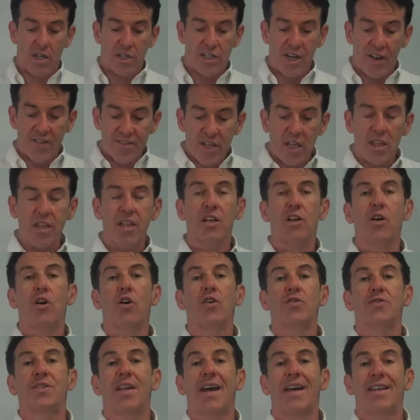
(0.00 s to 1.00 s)
Jeff Sutherland
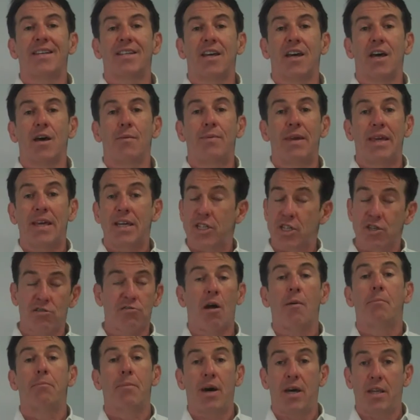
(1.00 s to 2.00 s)
calls that being a
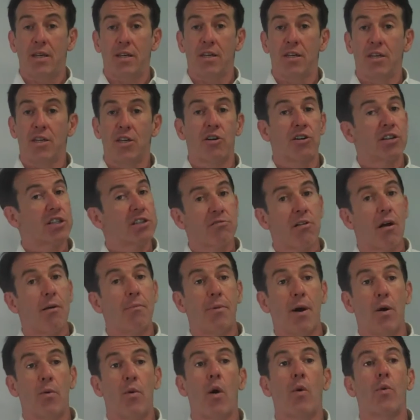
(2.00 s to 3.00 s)
Scrum butt. You're a Scrum
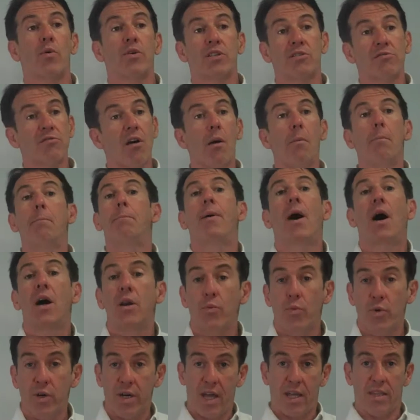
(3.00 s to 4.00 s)
butt. Well, we're Scrum,
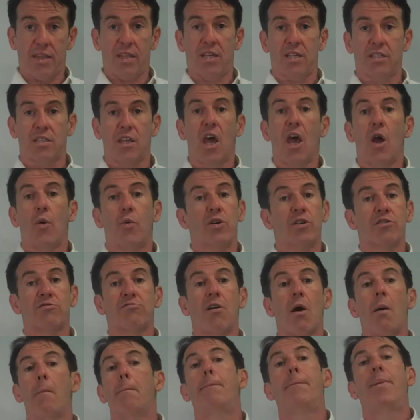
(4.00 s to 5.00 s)
but we're not this. We're
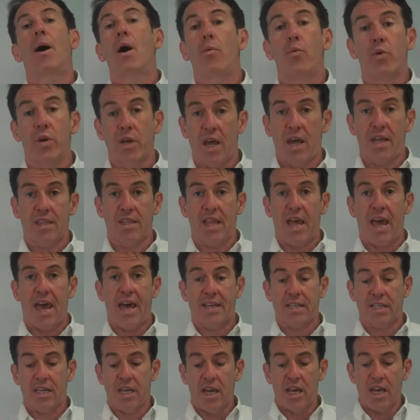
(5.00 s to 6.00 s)
Scrum, but we're not
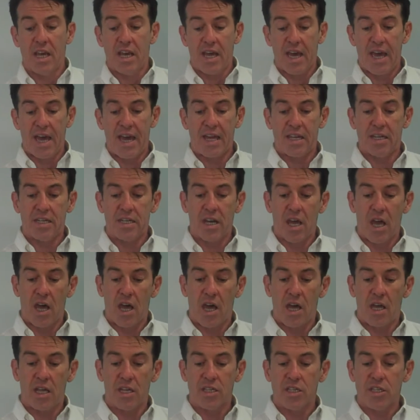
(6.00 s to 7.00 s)
that. And
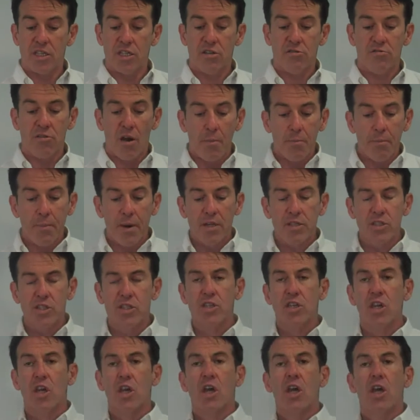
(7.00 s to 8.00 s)
Scrum
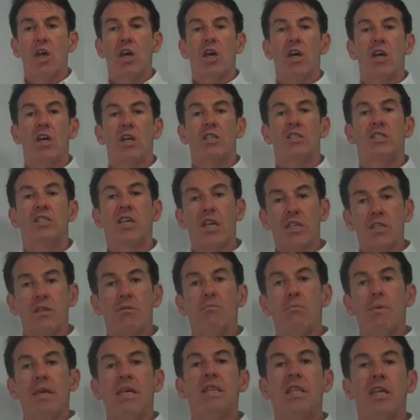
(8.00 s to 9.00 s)
butts
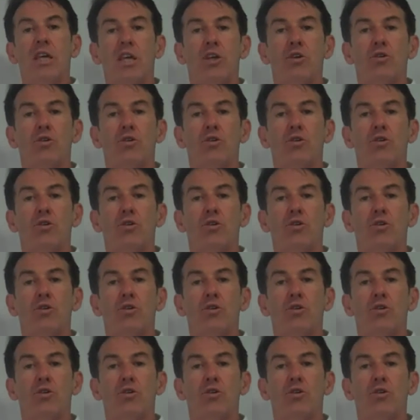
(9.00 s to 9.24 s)
doesn't mean that